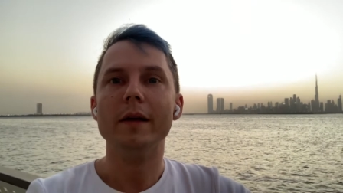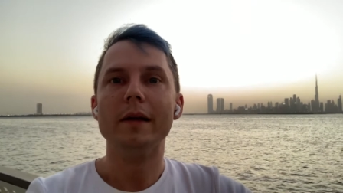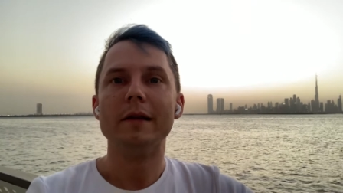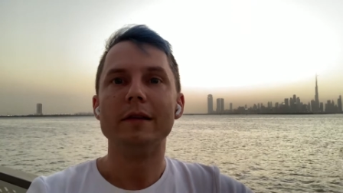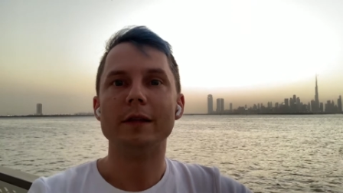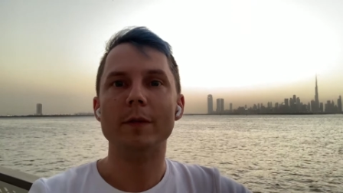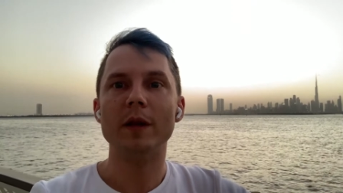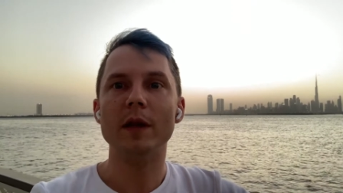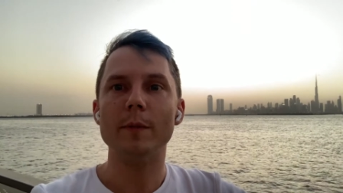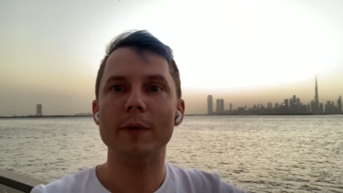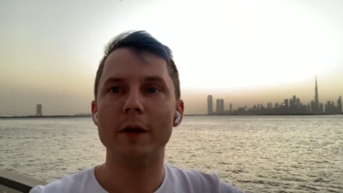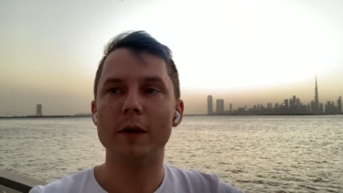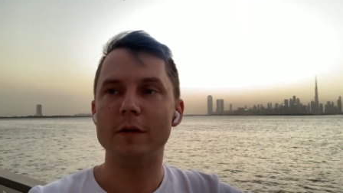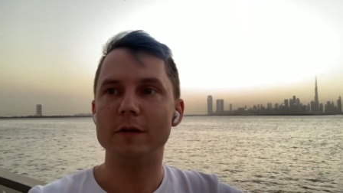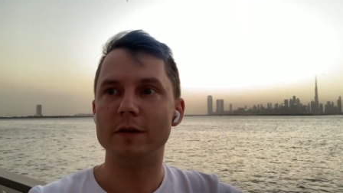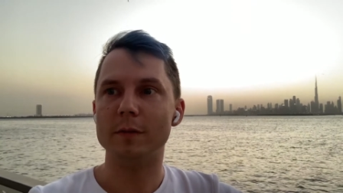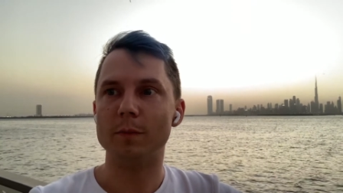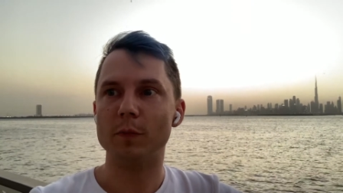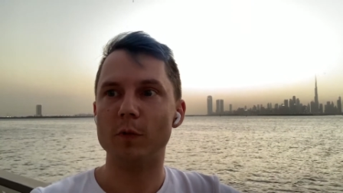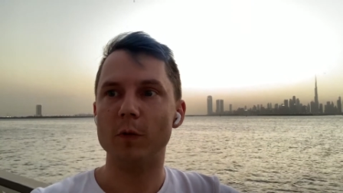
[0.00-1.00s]
simply because
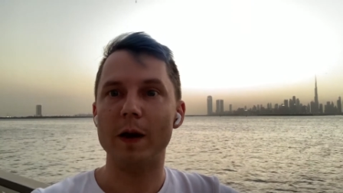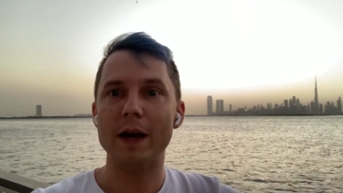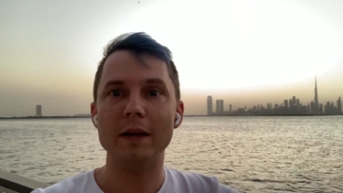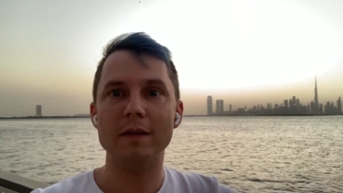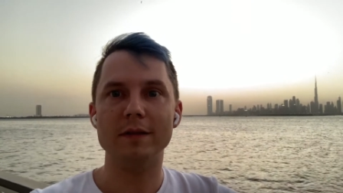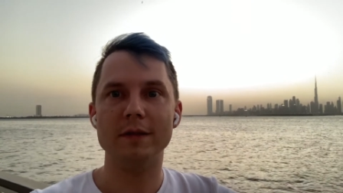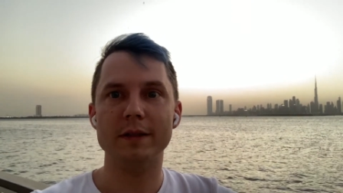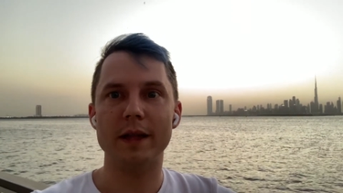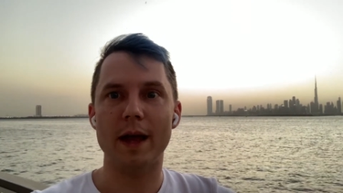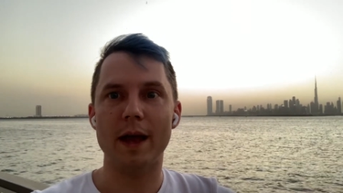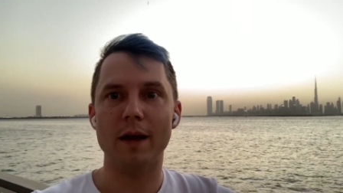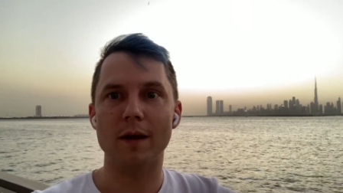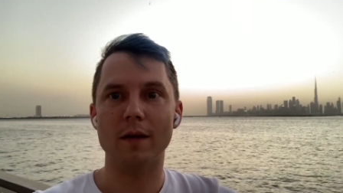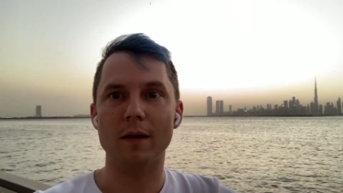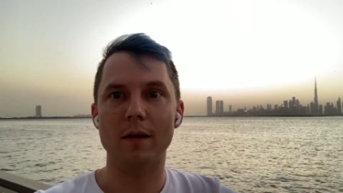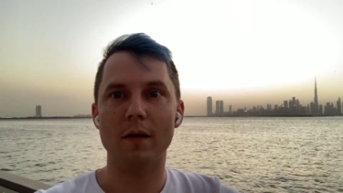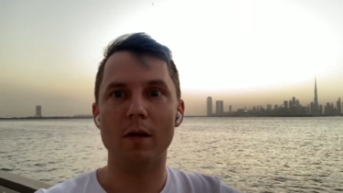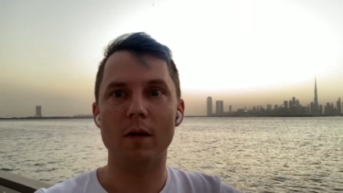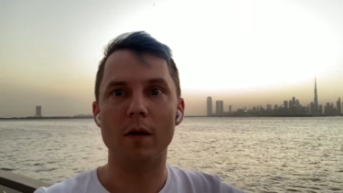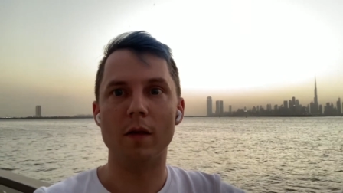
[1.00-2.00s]
the price tag
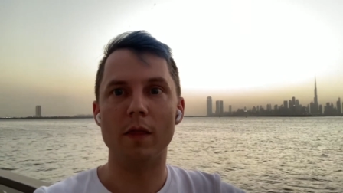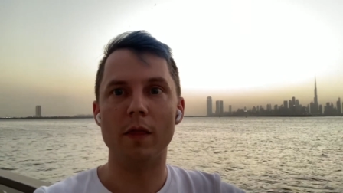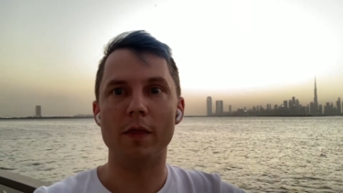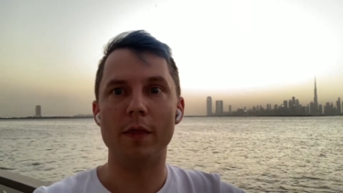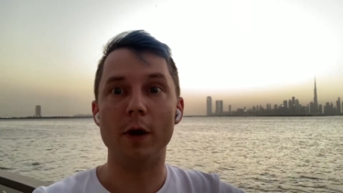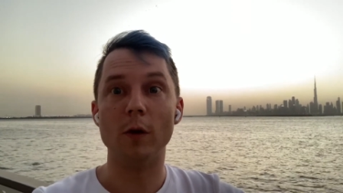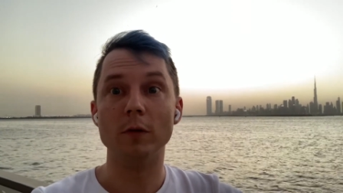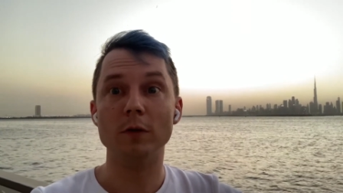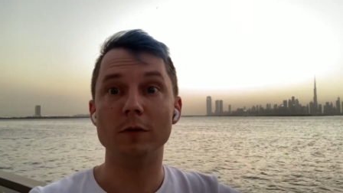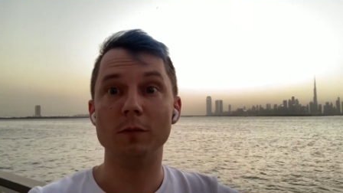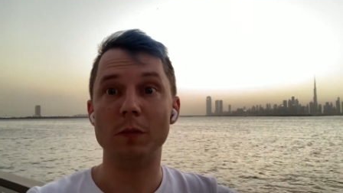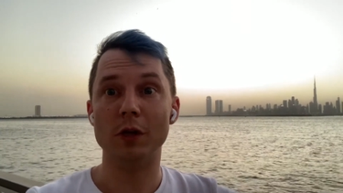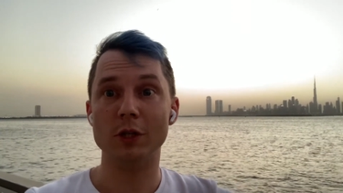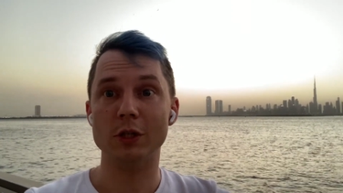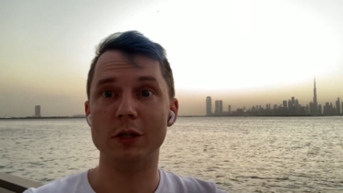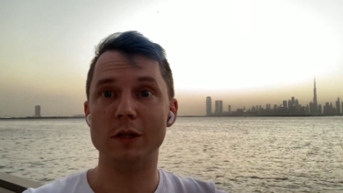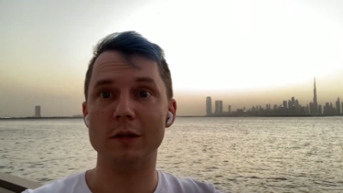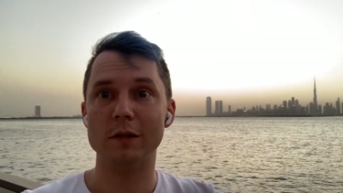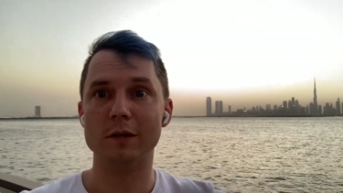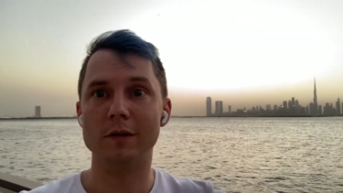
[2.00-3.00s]
on those
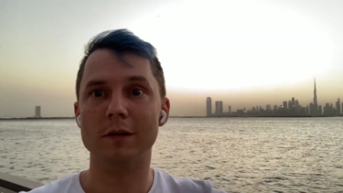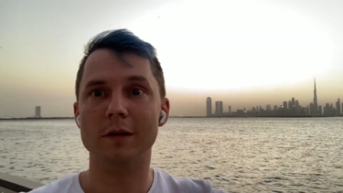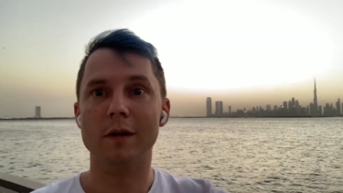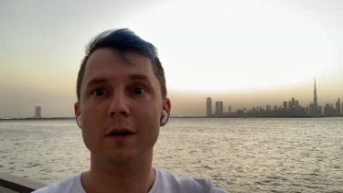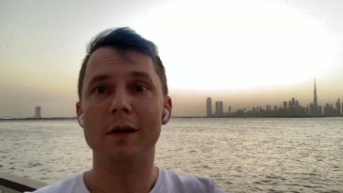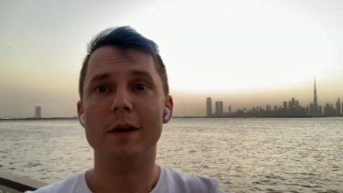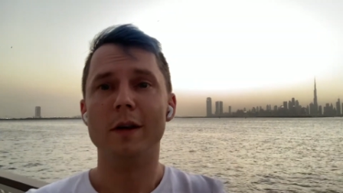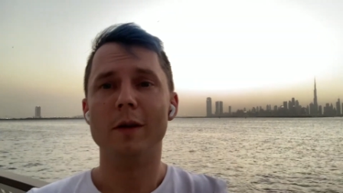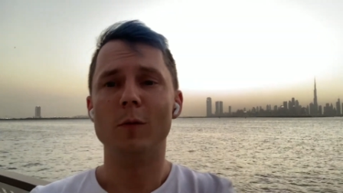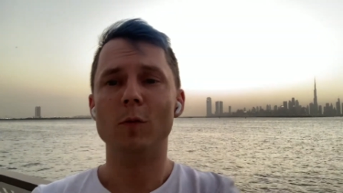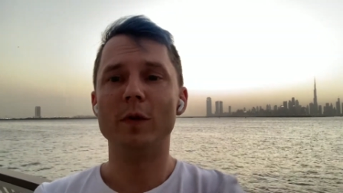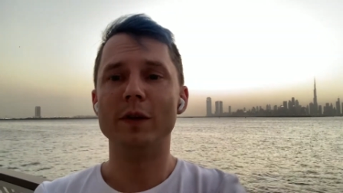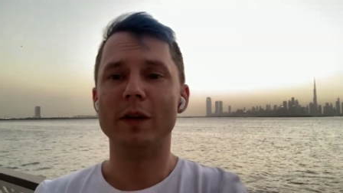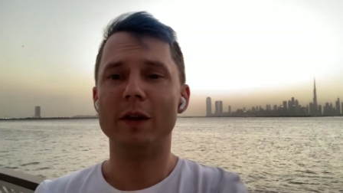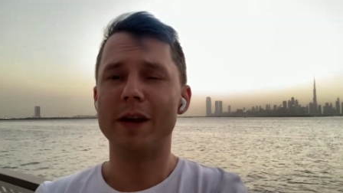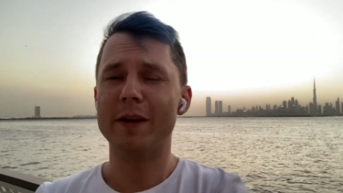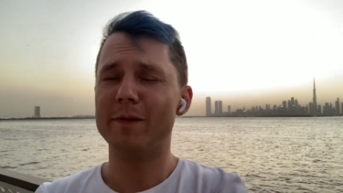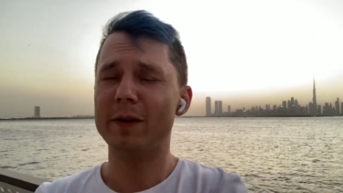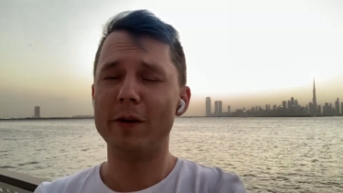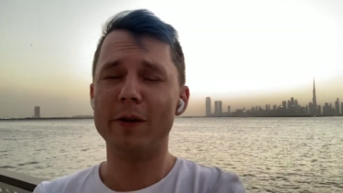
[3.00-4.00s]
missions with
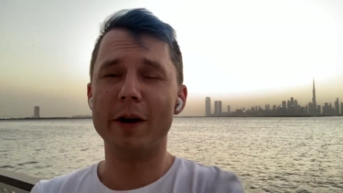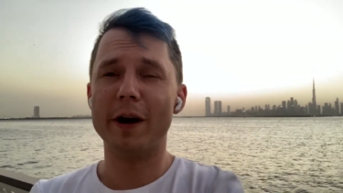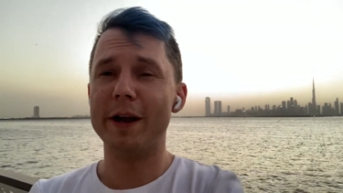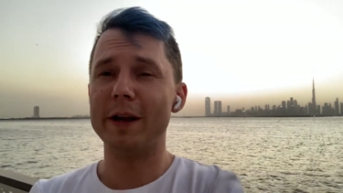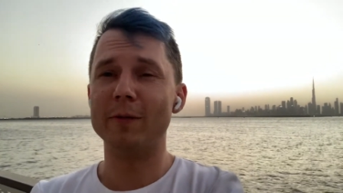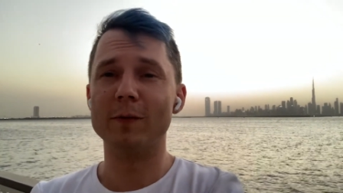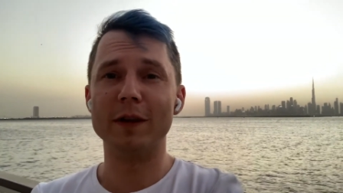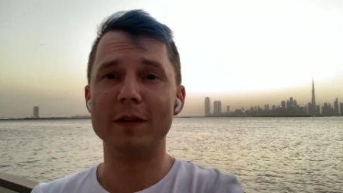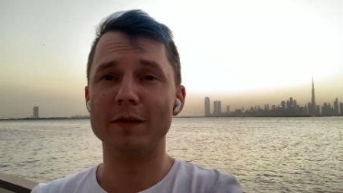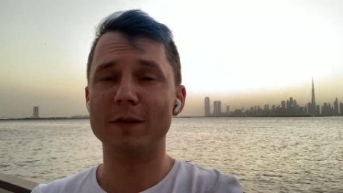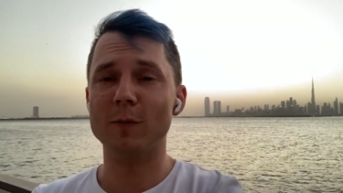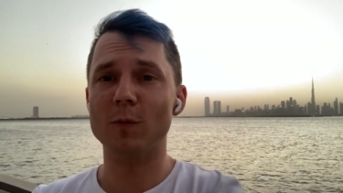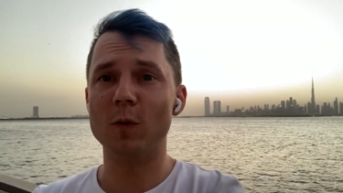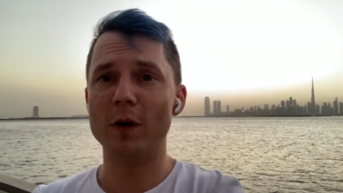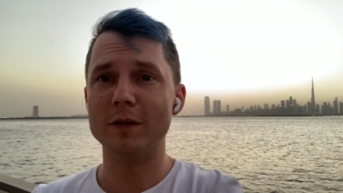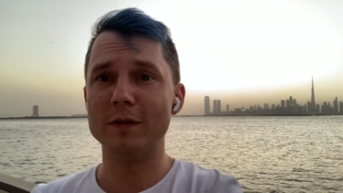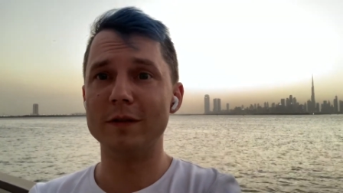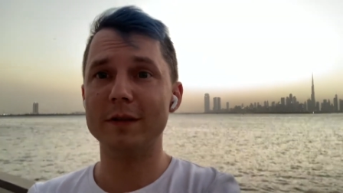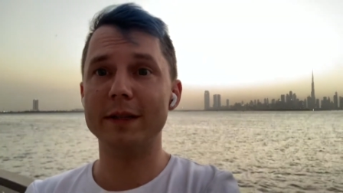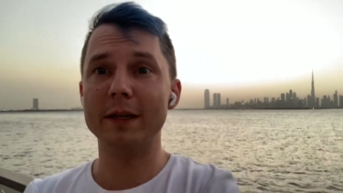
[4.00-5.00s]
a very high risk
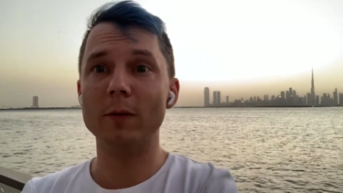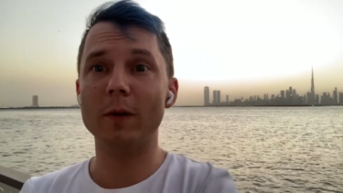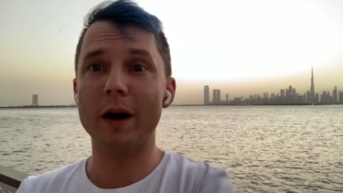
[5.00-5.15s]
was still